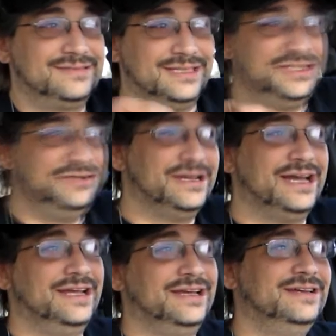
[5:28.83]
the two
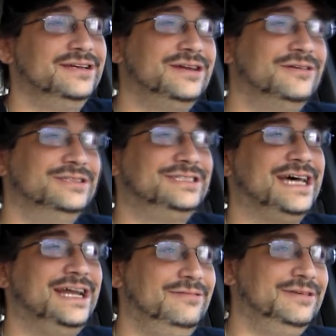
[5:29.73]
kind of
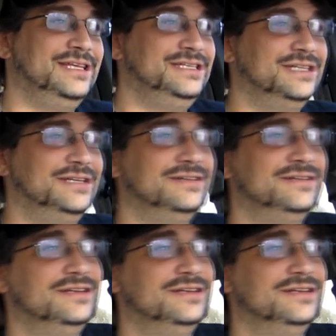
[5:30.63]
coincided with each other.